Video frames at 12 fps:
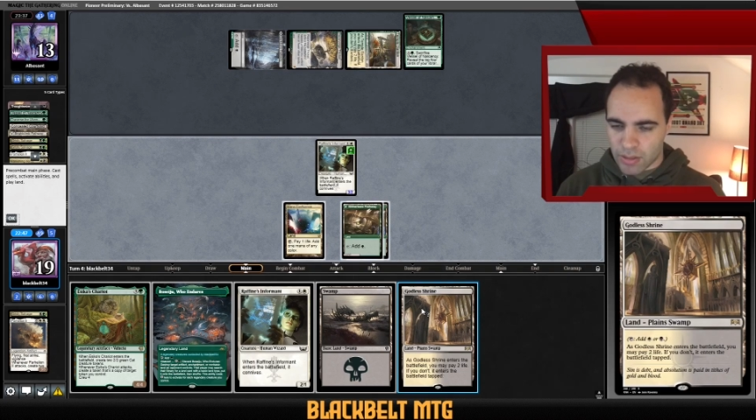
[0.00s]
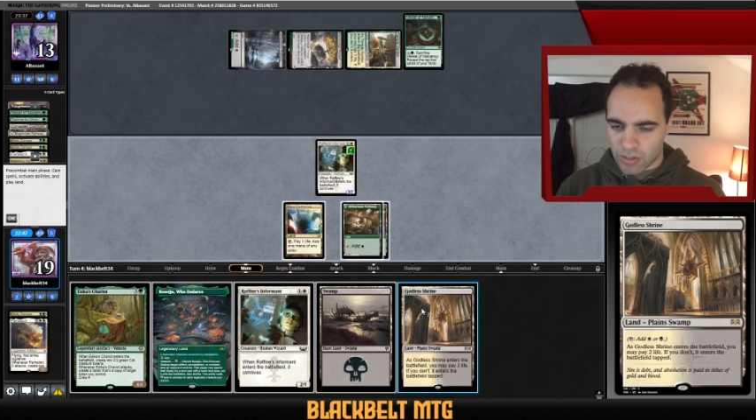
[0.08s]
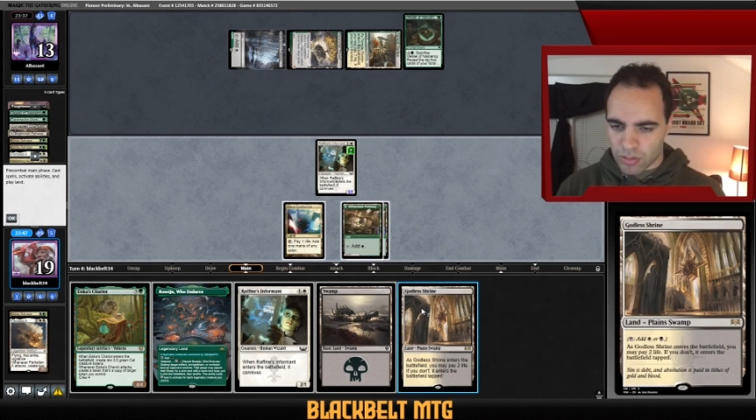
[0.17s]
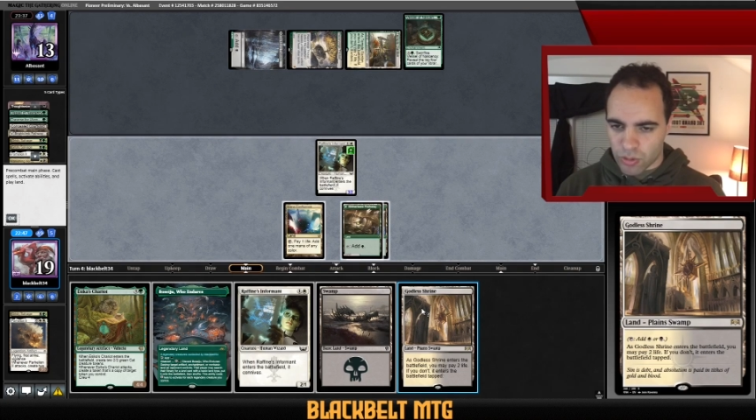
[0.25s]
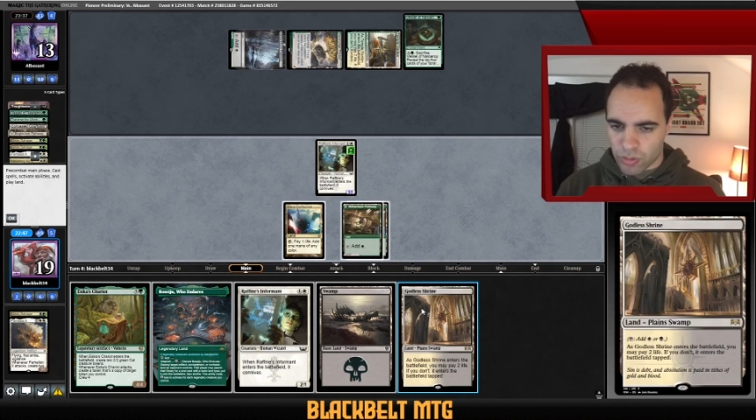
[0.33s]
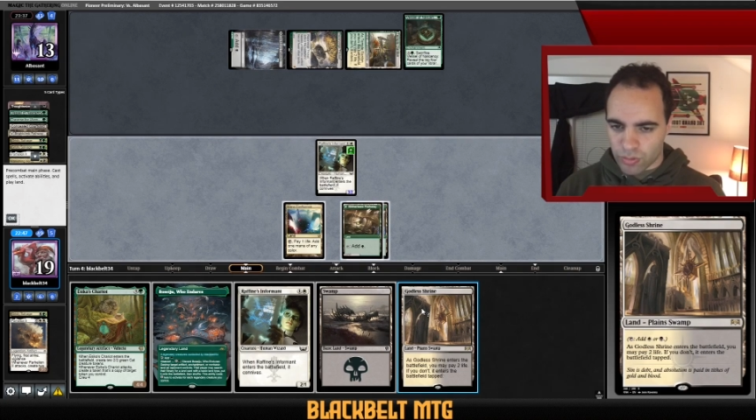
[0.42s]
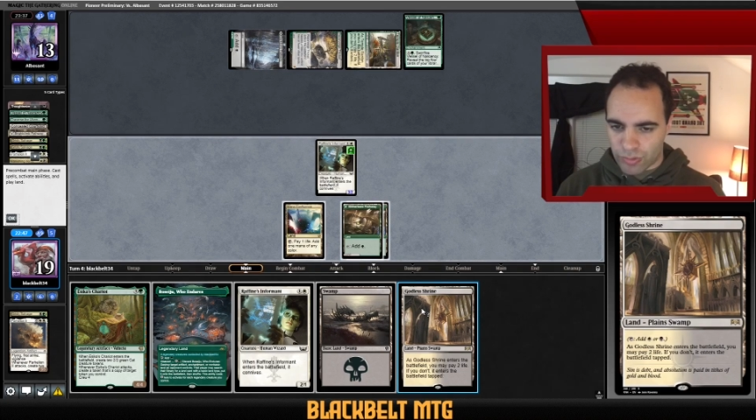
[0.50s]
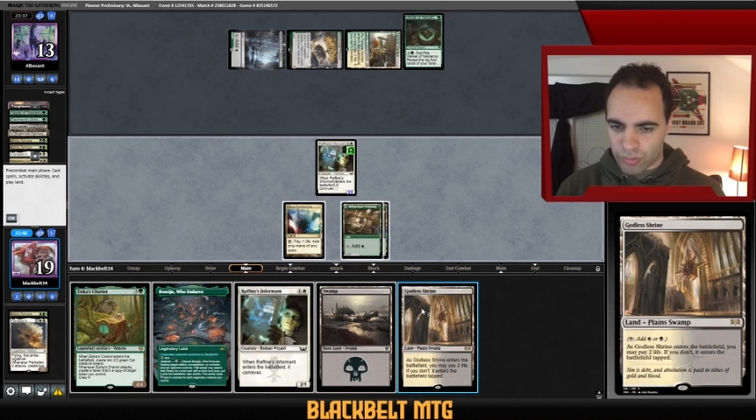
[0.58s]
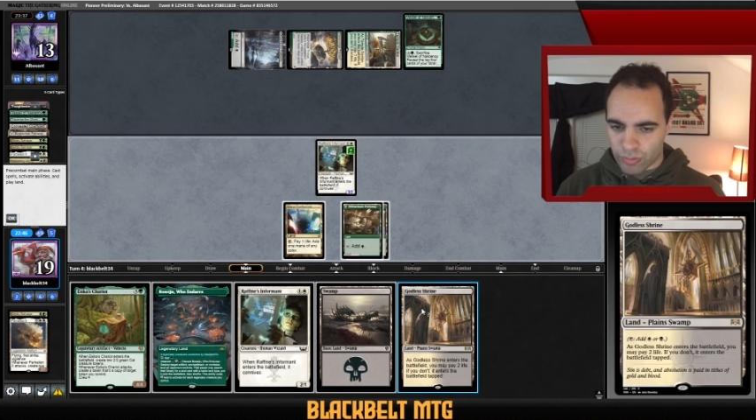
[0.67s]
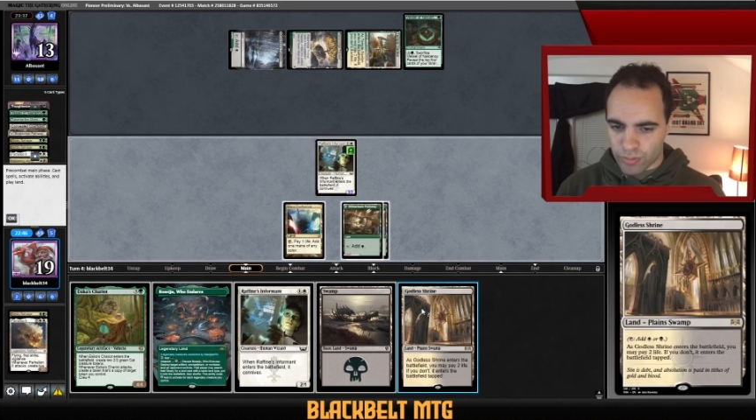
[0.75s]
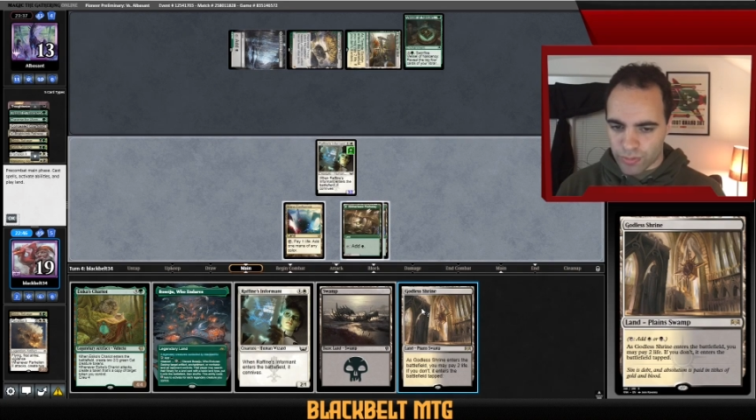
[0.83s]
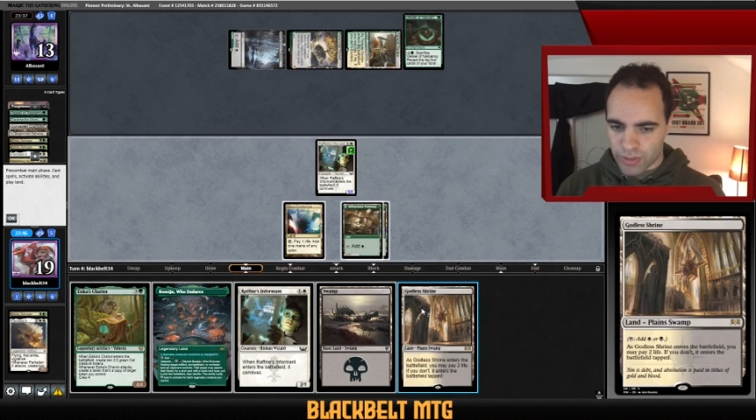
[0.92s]
Loot with
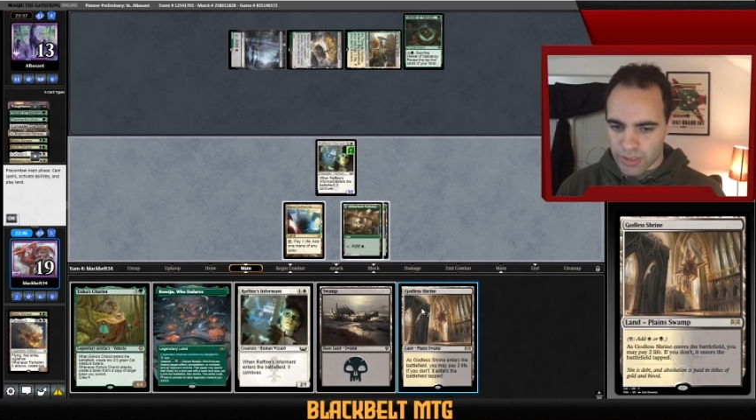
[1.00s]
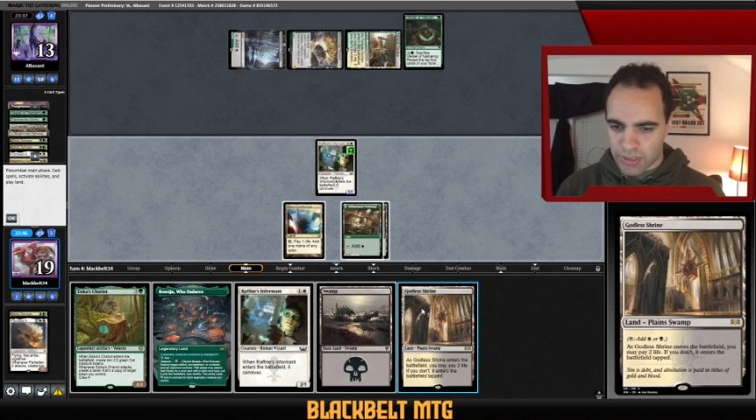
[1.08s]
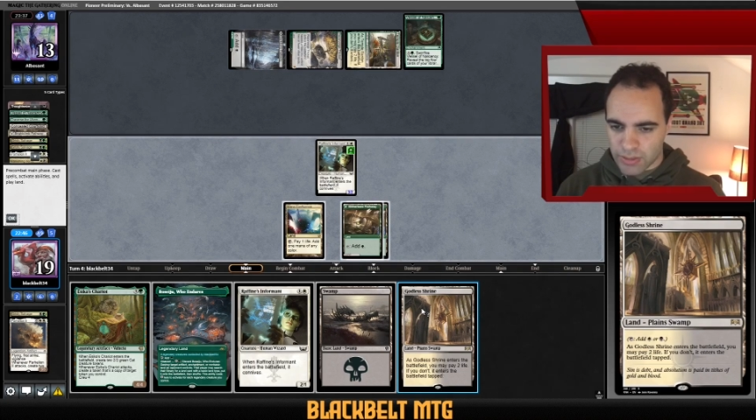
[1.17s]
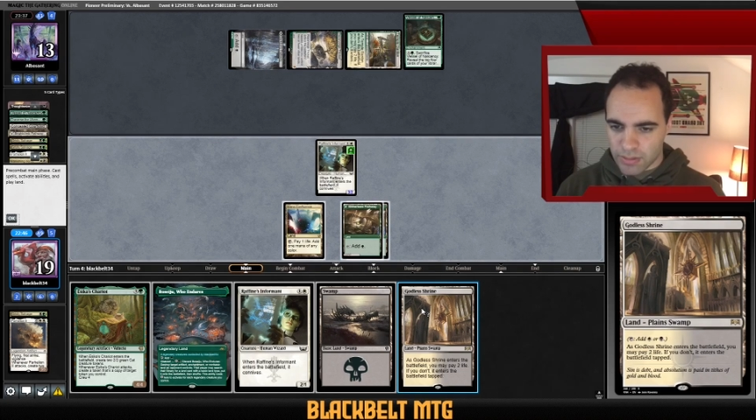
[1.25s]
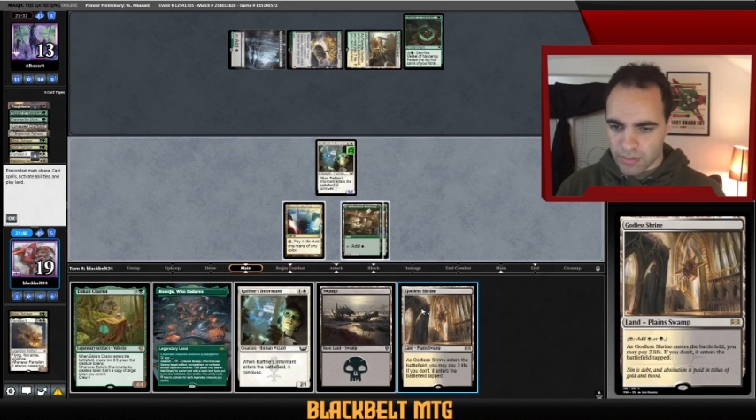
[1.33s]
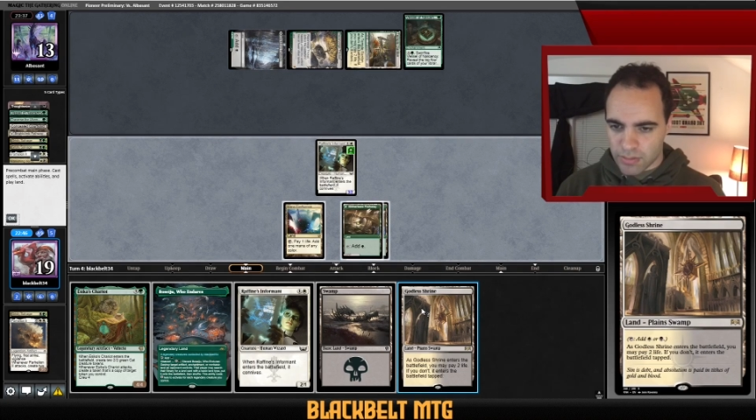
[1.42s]
Rafine.